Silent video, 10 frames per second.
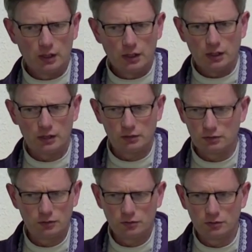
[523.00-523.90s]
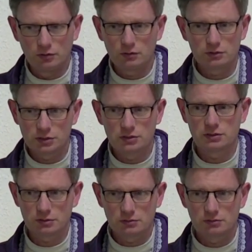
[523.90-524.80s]
and no,
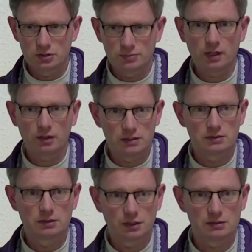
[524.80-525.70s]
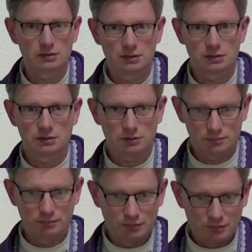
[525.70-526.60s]
she's she's paralyzed actually. She's just
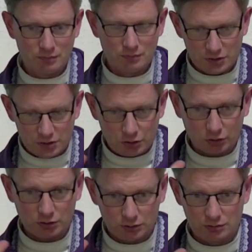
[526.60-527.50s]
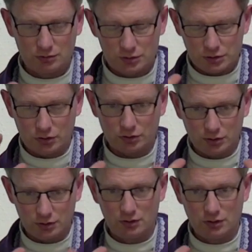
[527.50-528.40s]
stuck, stuck
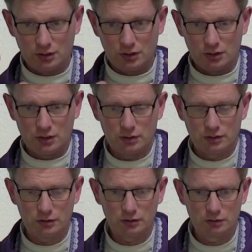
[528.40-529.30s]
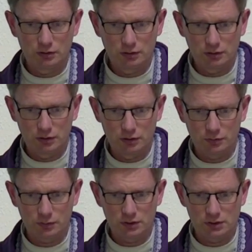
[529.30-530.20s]
in her in her
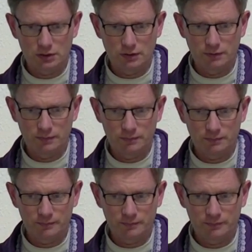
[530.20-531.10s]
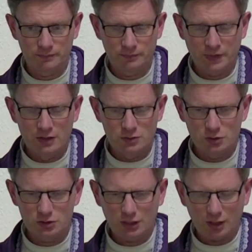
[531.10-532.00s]
world. So it
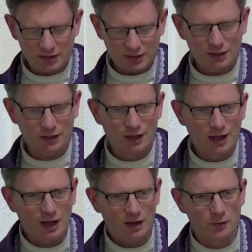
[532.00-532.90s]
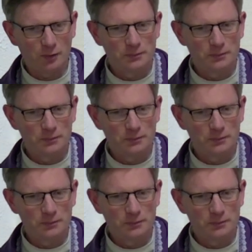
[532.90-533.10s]
just got me thinking how